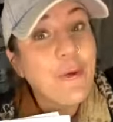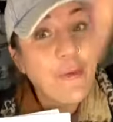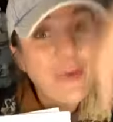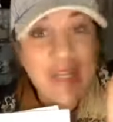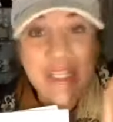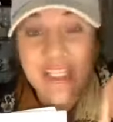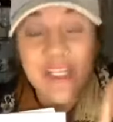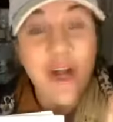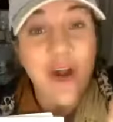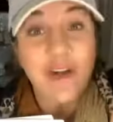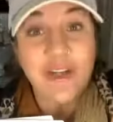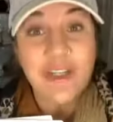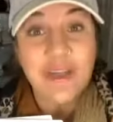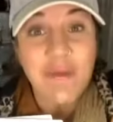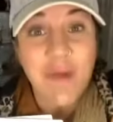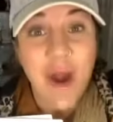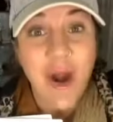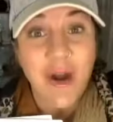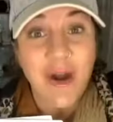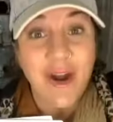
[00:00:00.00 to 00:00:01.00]
start
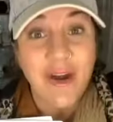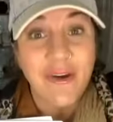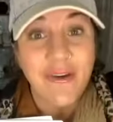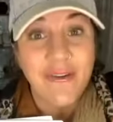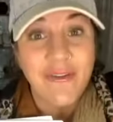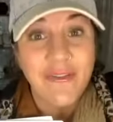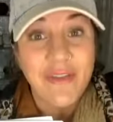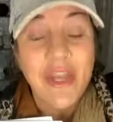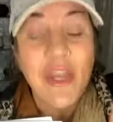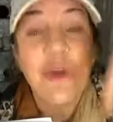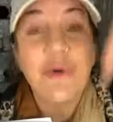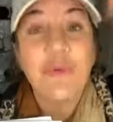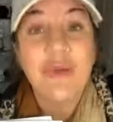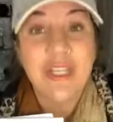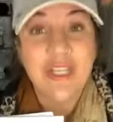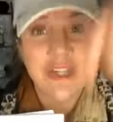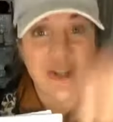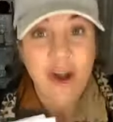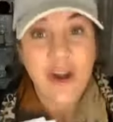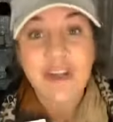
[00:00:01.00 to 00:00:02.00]
tomorrow. We
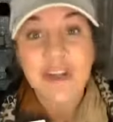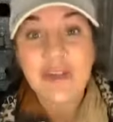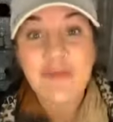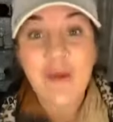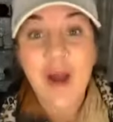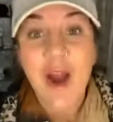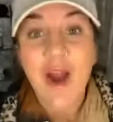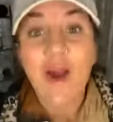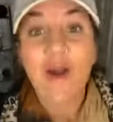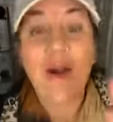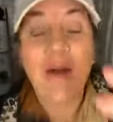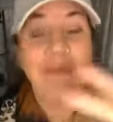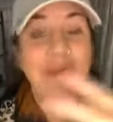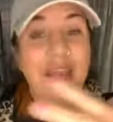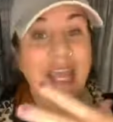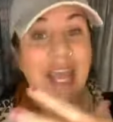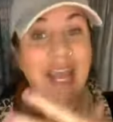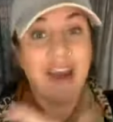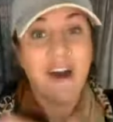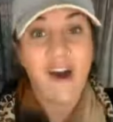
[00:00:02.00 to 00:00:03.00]
start tomorrow. I'm going to get
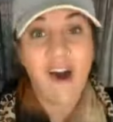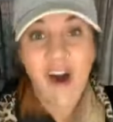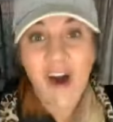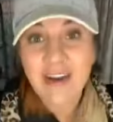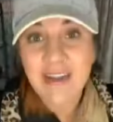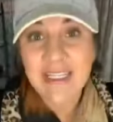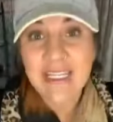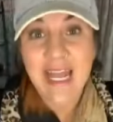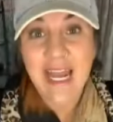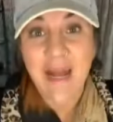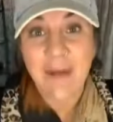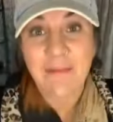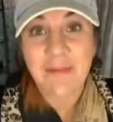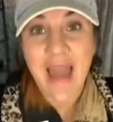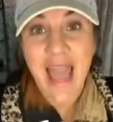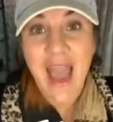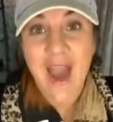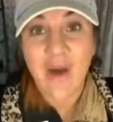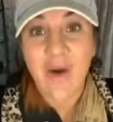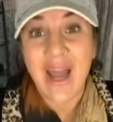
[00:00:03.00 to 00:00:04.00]
it all set up
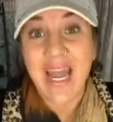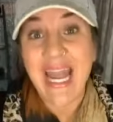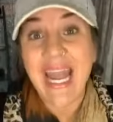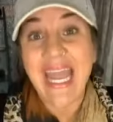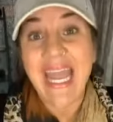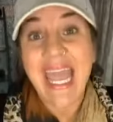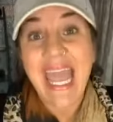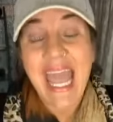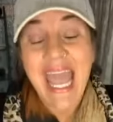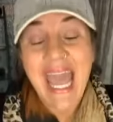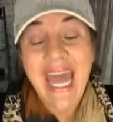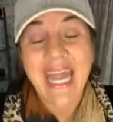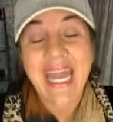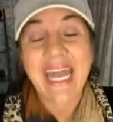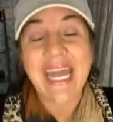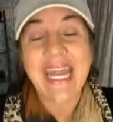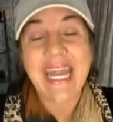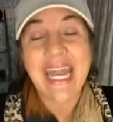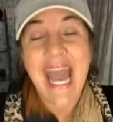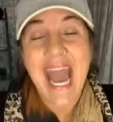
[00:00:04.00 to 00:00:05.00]
now, and I
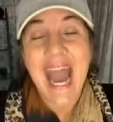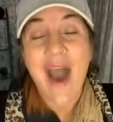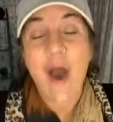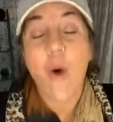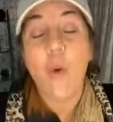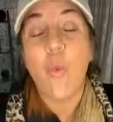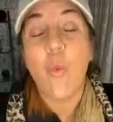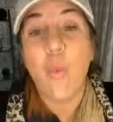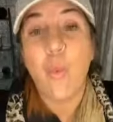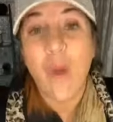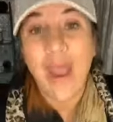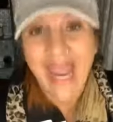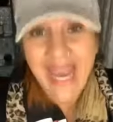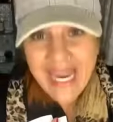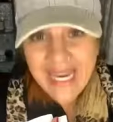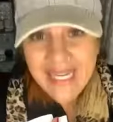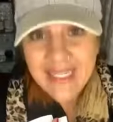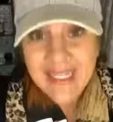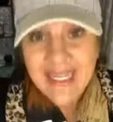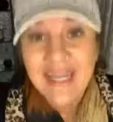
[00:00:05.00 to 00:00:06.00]
cannot wait
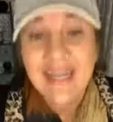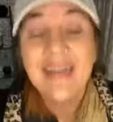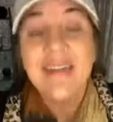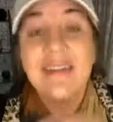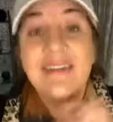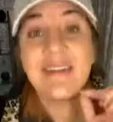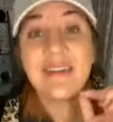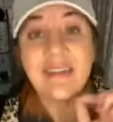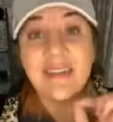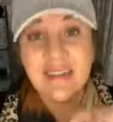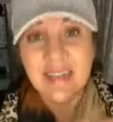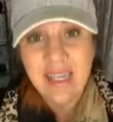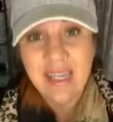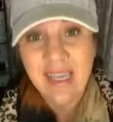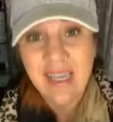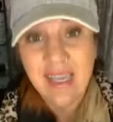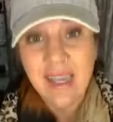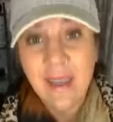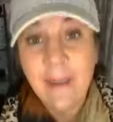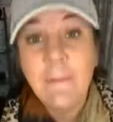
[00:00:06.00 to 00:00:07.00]
to
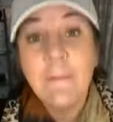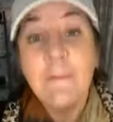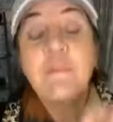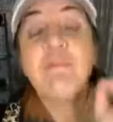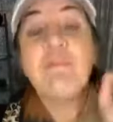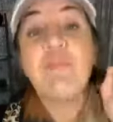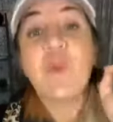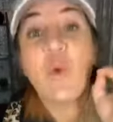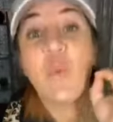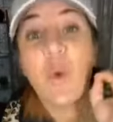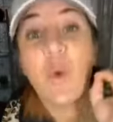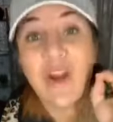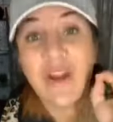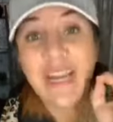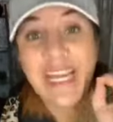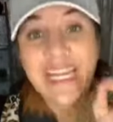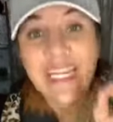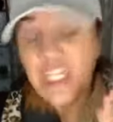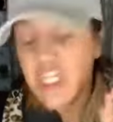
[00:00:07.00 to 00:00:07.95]
see where each and